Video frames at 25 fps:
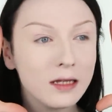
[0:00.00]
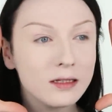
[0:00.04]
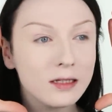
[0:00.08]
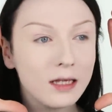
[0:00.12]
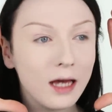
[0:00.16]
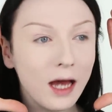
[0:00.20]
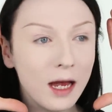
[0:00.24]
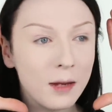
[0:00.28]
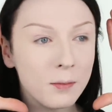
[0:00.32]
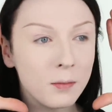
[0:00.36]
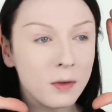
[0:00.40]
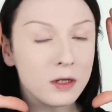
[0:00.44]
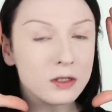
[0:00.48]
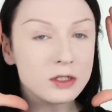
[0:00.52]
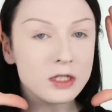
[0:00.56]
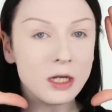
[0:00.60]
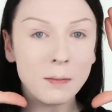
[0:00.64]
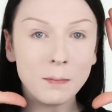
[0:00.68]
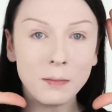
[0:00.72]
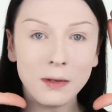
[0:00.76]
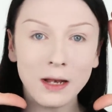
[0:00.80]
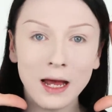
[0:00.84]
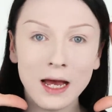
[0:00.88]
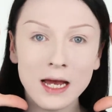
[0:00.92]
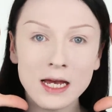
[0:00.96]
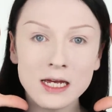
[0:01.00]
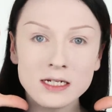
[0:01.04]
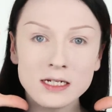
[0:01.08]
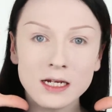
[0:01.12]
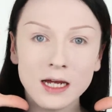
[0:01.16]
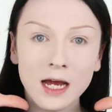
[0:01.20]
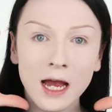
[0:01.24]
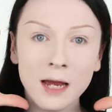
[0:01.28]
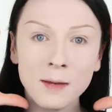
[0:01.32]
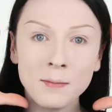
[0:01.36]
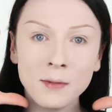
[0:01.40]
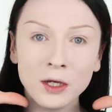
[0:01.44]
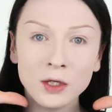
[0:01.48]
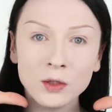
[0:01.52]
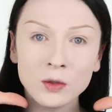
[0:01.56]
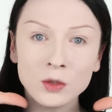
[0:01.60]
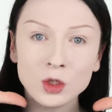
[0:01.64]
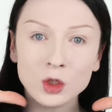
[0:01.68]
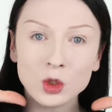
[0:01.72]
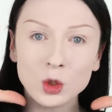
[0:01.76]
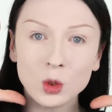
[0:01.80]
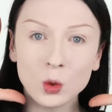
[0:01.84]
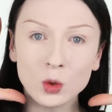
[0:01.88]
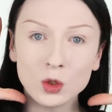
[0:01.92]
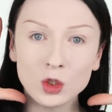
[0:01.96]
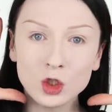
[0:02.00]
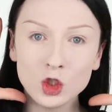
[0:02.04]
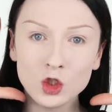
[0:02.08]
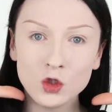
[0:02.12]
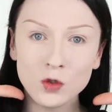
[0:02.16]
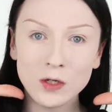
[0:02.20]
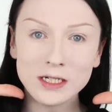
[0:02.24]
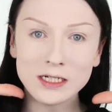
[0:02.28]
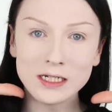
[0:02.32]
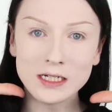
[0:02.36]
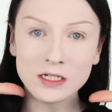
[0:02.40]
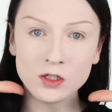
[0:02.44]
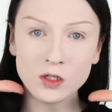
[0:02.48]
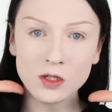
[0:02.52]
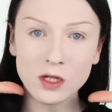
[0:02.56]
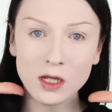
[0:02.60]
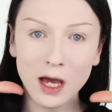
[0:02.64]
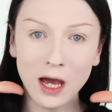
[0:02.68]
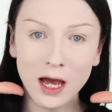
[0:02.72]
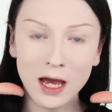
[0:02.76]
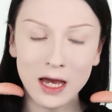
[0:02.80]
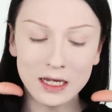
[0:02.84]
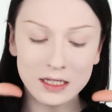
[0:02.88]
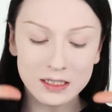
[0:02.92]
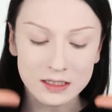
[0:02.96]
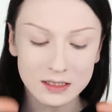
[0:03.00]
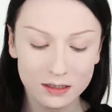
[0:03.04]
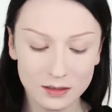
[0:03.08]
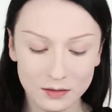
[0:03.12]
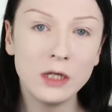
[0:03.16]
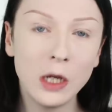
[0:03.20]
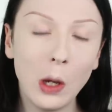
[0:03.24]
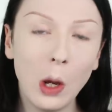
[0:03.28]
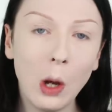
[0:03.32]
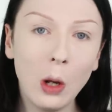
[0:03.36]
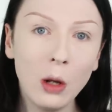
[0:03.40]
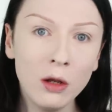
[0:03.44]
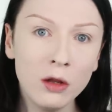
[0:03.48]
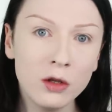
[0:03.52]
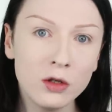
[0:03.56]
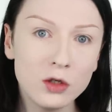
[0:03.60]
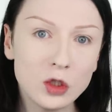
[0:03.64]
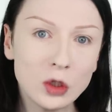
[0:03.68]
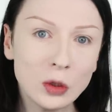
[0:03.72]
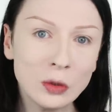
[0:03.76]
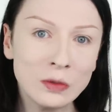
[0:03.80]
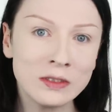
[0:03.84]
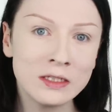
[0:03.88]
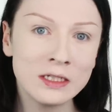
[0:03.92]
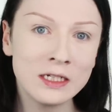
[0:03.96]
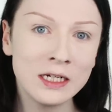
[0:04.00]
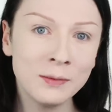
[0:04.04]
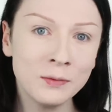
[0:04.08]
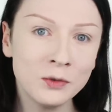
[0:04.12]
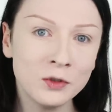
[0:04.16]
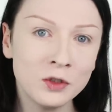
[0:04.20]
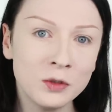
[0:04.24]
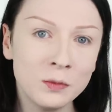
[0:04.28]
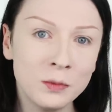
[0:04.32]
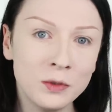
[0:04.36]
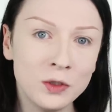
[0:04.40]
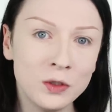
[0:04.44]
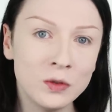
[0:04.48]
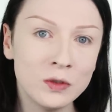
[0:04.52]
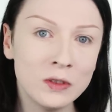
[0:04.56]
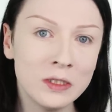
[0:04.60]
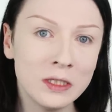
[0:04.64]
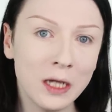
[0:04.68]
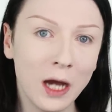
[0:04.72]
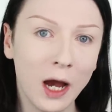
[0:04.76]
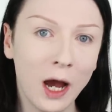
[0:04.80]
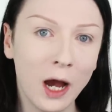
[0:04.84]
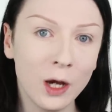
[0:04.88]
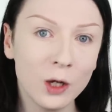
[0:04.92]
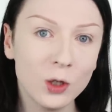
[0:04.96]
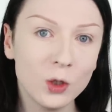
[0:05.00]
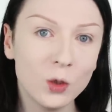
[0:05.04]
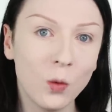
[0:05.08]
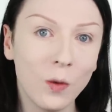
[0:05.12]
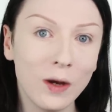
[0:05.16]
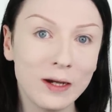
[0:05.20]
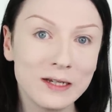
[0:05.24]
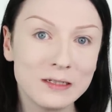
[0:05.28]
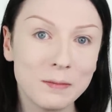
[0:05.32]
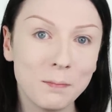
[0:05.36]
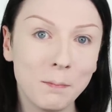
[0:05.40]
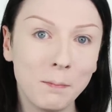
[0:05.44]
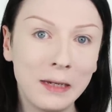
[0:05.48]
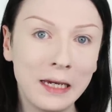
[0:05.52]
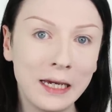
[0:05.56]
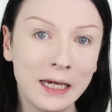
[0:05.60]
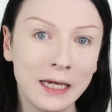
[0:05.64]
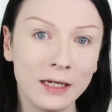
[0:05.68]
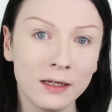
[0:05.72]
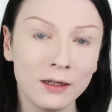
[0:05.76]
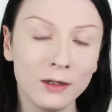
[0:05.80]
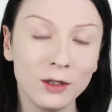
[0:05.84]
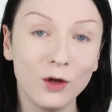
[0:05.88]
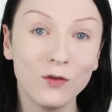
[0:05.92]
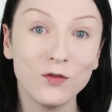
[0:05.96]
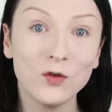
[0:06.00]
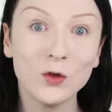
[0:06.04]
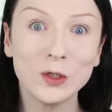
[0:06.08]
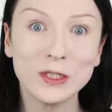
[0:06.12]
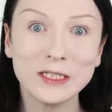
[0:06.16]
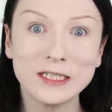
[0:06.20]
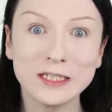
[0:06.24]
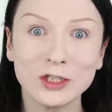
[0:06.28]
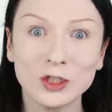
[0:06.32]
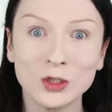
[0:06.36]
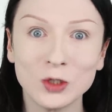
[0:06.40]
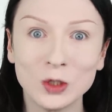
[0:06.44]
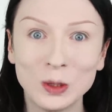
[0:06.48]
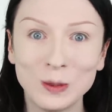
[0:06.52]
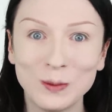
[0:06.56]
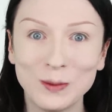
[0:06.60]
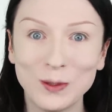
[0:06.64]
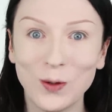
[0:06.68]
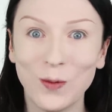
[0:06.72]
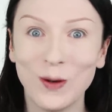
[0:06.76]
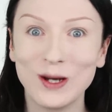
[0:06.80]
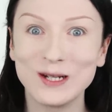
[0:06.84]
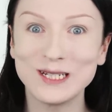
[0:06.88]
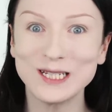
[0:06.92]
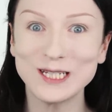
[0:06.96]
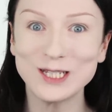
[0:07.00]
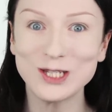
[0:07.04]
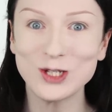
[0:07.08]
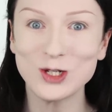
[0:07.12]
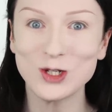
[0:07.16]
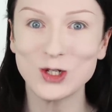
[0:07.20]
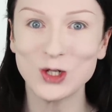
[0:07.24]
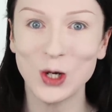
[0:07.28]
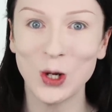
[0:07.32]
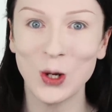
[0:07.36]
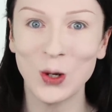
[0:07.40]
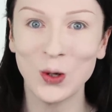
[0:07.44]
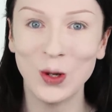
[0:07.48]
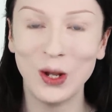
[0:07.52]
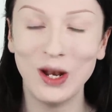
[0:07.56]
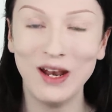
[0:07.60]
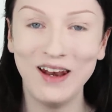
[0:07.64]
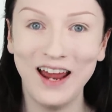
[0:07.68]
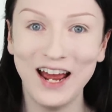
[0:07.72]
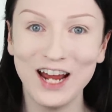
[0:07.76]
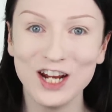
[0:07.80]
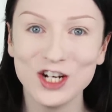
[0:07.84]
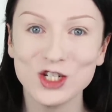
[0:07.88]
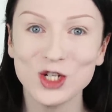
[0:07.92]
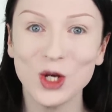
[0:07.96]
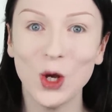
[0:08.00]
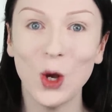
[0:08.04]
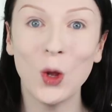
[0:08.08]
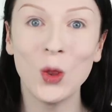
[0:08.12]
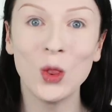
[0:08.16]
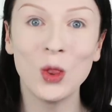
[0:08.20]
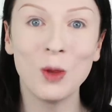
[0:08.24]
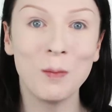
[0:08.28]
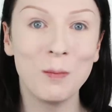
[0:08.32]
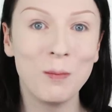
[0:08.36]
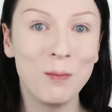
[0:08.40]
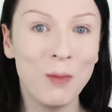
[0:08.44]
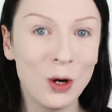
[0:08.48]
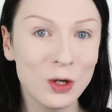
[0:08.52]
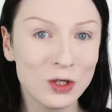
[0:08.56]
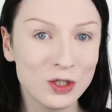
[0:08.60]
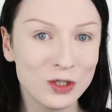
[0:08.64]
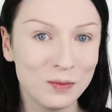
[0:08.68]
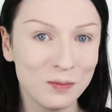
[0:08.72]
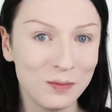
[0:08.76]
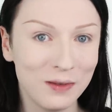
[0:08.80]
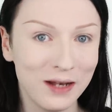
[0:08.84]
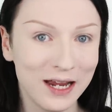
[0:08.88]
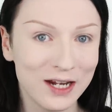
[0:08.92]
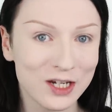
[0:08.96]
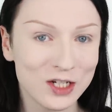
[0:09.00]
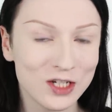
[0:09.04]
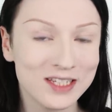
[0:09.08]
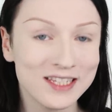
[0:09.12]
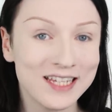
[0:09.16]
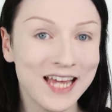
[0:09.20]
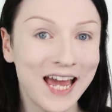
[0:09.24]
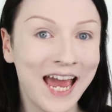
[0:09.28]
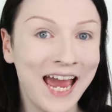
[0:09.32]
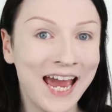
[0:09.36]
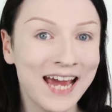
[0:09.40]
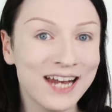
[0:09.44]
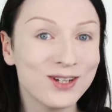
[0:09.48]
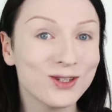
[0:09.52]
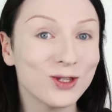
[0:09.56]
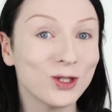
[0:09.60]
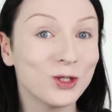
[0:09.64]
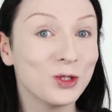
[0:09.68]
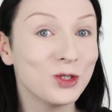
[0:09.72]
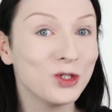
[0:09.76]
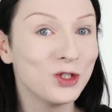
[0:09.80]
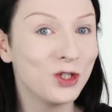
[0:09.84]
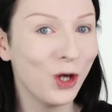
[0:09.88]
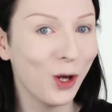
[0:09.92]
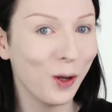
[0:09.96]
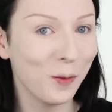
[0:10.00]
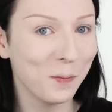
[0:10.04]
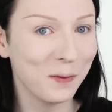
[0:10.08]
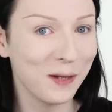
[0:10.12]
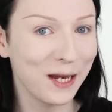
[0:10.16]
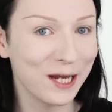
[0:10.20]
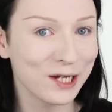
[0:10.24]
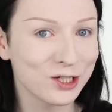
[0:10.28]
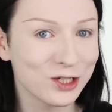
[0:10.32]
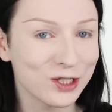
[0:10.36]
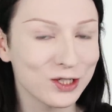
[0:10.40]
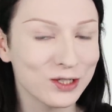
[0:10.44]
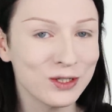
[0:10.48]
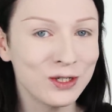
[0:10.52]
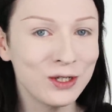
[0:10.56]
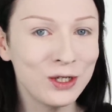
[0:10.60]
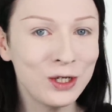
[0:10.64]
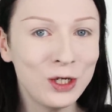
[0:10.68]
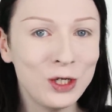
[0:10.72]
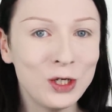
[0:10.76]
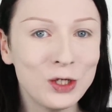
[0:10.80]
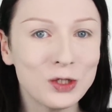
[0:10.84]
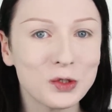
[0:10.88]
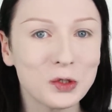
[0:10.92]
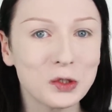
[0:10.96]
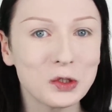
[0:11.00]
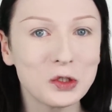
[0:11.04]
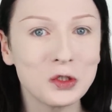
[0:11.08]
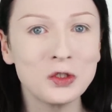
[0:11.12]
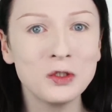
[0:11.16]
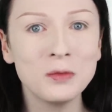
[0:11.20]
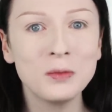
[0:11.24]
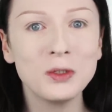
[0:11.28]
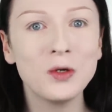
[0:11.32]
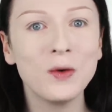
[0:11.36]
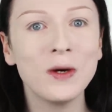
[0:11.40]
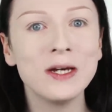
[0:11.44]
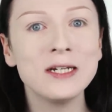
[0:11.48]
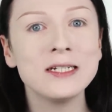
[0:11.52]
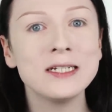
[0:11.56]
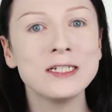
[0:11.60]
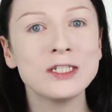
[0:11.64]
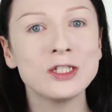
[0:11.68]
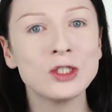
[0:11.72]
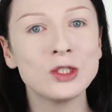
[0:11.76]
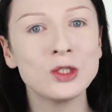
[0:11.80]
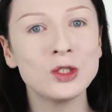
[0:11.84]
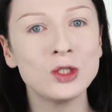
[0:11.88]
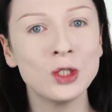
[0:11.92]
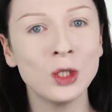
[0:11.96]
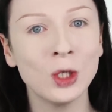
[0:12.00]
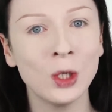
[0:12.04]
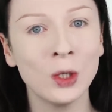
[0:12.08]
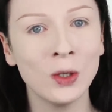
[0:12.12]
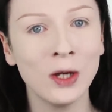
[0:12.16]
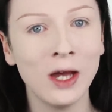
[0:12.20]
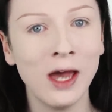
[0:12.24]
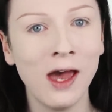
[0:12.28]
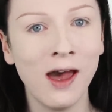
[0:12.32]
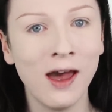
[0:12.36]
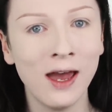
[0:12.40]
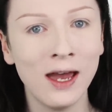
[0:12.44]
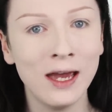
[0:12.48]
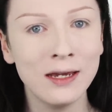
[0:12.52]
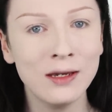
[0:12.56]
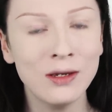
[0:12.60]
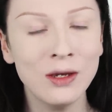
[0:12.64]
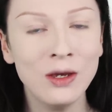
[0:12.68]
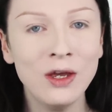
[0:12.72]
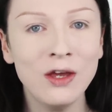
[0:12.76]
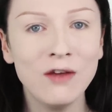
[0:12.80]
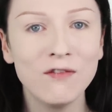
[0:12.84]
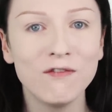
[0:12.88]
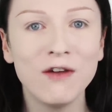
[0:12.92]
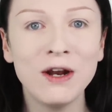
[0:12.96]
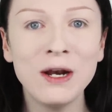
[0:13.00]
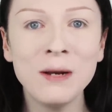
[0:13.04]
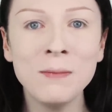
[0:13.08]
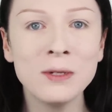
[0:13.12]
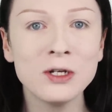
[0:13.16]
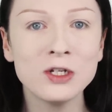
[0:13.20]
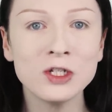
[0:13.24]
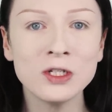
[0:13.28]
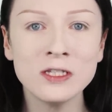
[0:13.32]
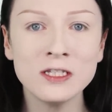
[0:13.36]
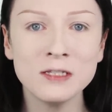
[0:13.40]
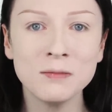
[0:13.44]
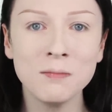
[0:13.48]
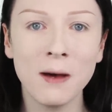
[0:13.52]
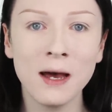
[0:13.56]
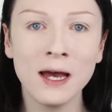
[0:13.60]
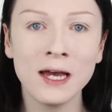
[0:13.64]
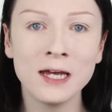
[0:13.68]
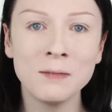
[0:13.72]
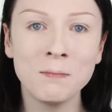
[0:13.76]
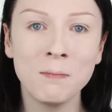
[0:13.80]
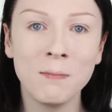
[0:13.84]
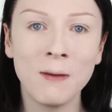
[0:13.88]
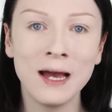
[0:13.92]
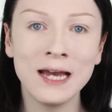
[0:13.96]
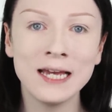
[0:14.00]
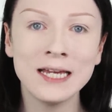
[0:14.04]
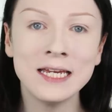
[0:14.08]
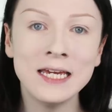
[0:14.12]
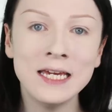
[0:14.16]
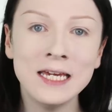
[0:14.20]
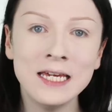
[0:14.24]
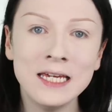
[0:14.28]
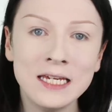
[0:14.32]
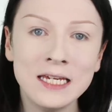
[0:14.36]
and the eyebrows applied, I'm now going to go straight into the eyes. Now all of the tones that I'm going to be using are quite pale. Of course there's going to be quite a strong lash on the bottom lashes and the top lashes. So it's going to be quite a strong eye, very much inspired by